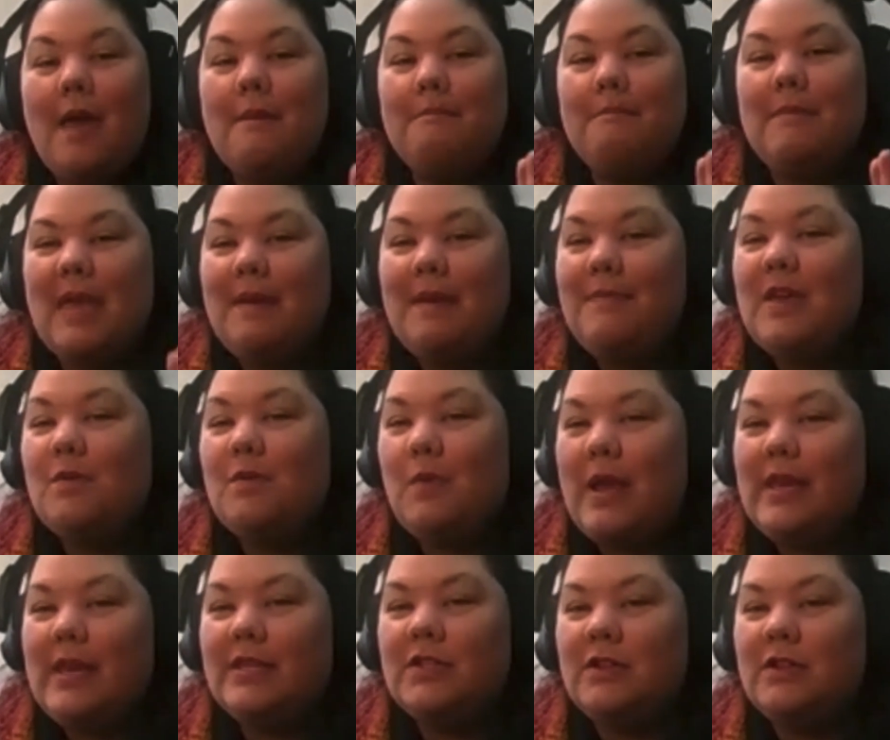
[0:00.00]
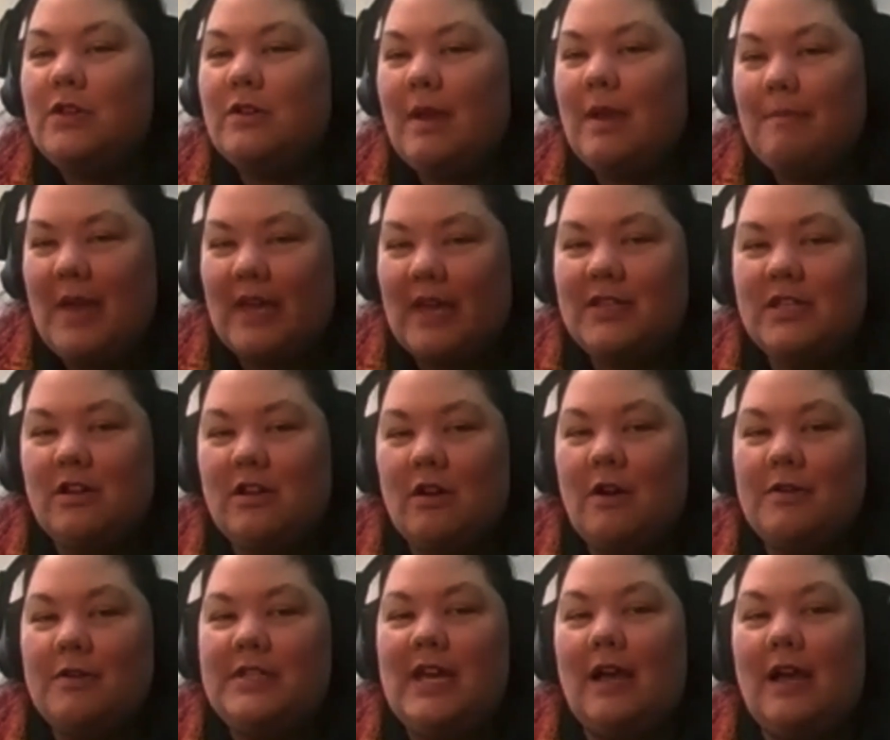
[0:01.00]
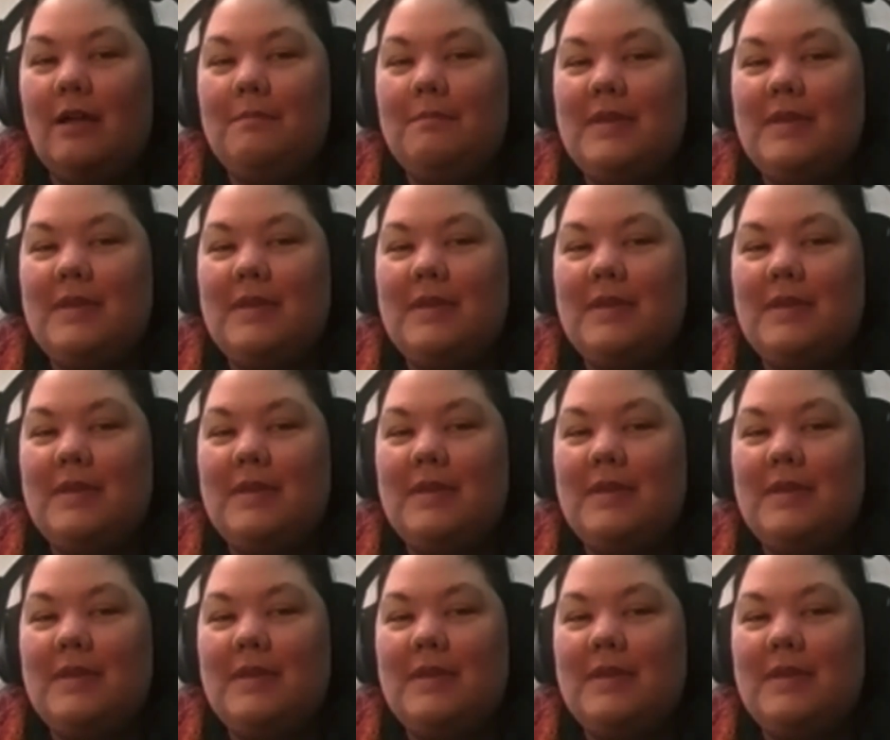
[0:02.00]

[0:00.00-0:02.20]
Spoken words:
maybe wait until you get back to your hotel